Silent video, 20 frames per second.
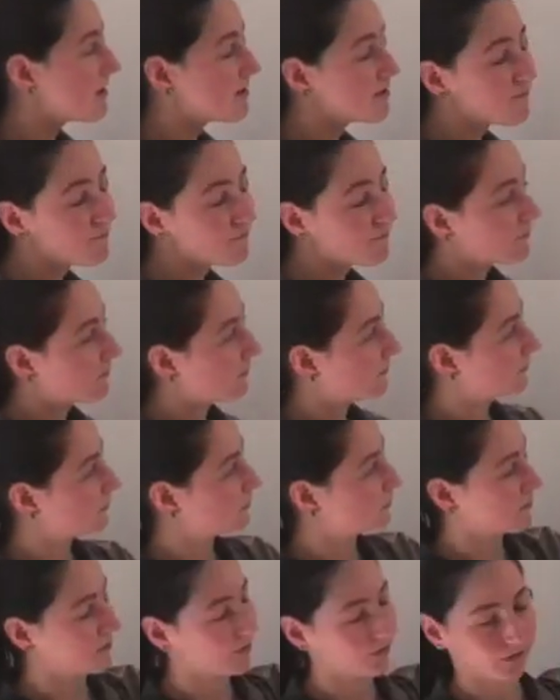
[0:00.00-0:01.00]
if,
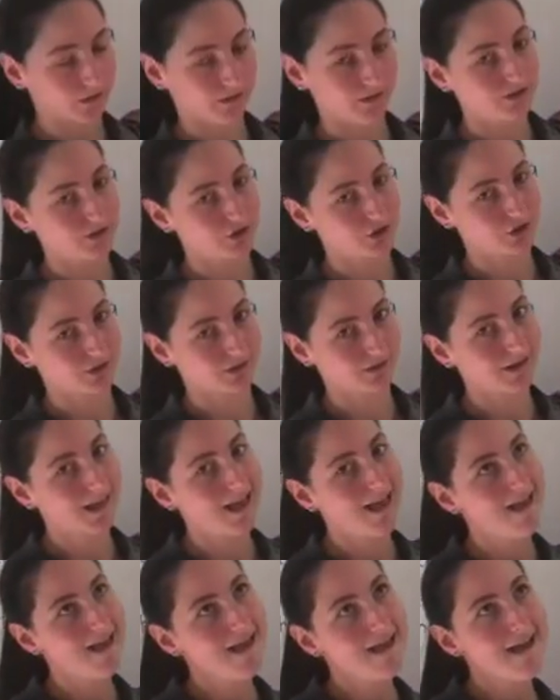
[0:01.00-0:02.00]
with your
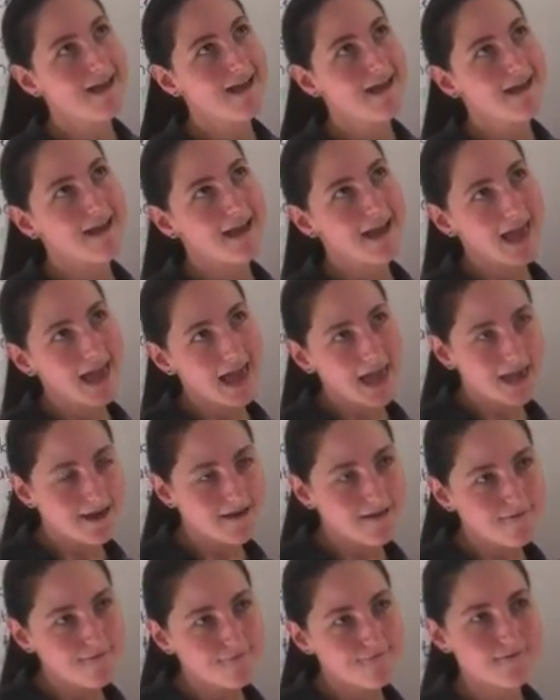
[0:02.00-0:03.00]
condition,
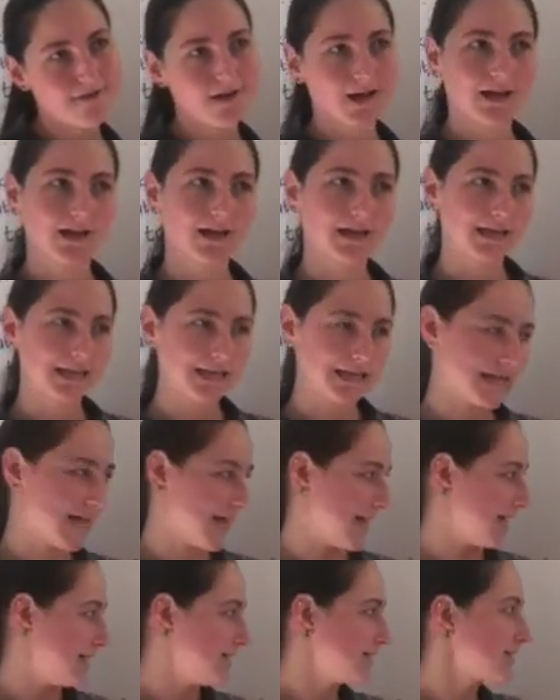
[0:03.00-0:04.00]
if
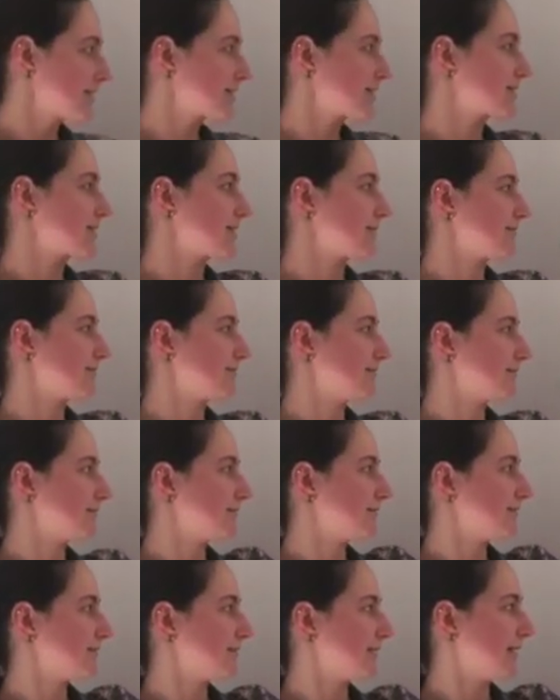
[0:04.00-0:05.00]
yes,
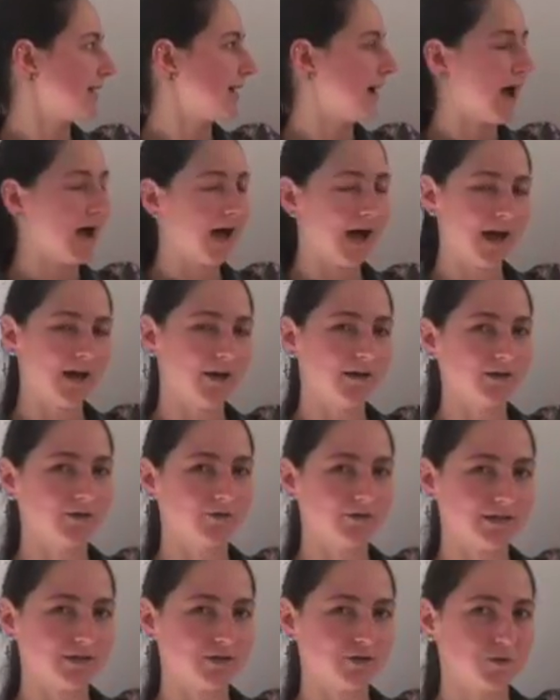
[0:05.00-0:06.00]
I
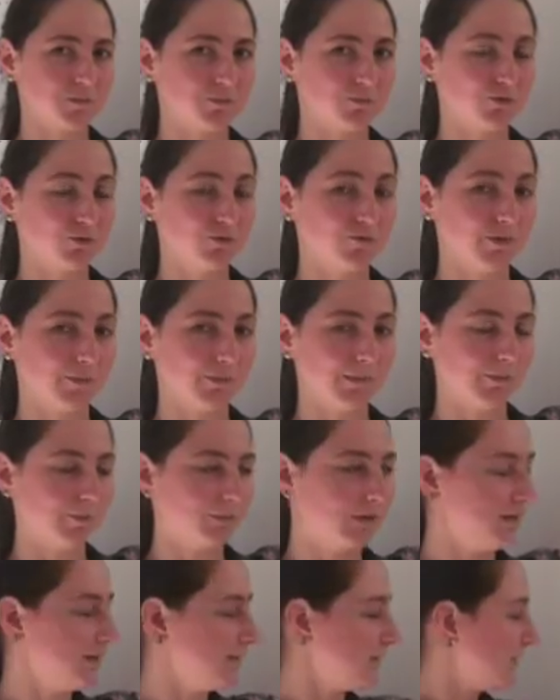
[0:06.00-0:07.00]
agree to approve the
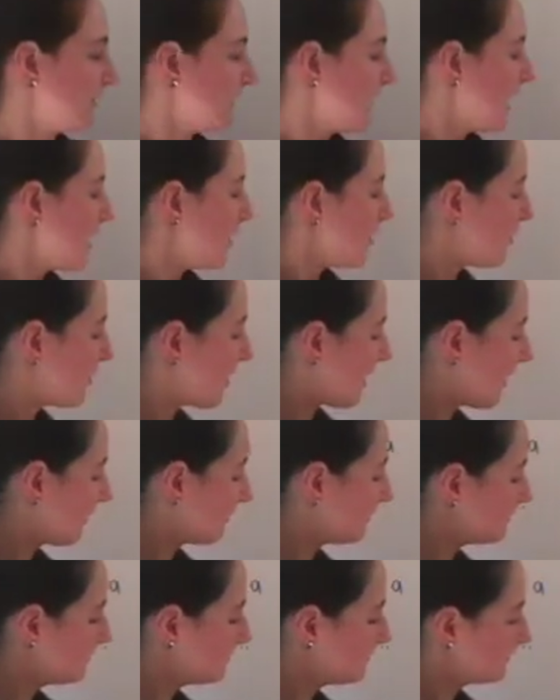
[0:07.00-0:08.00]
member,
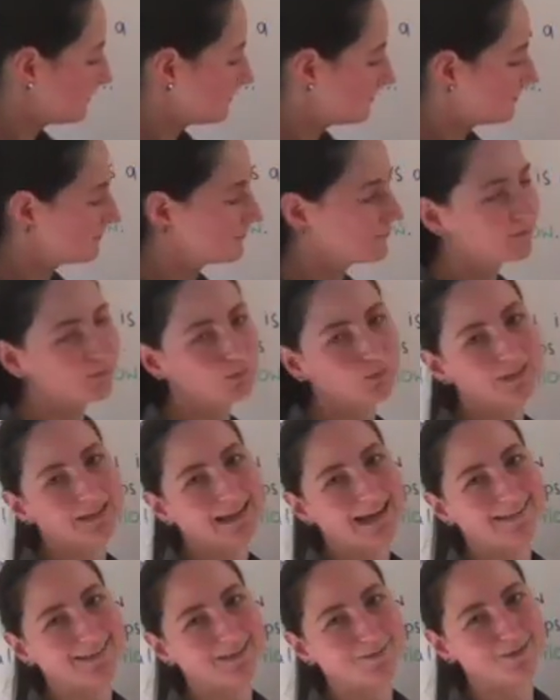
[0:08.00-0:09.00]
then
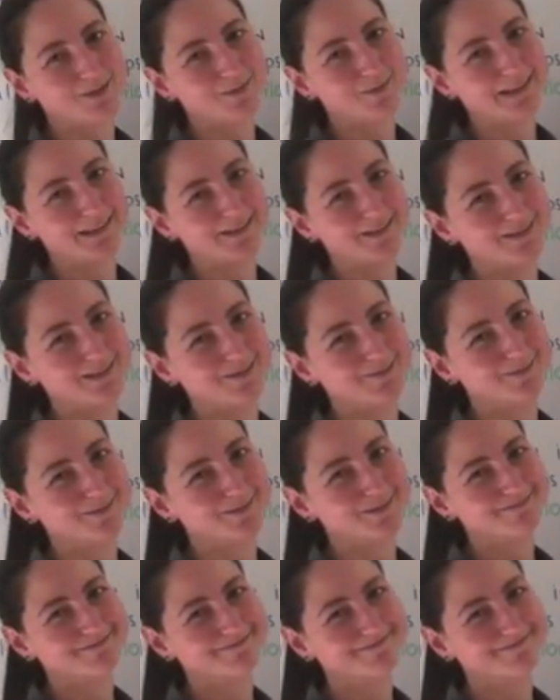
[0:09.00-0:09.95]
we'll add them to MailChimp.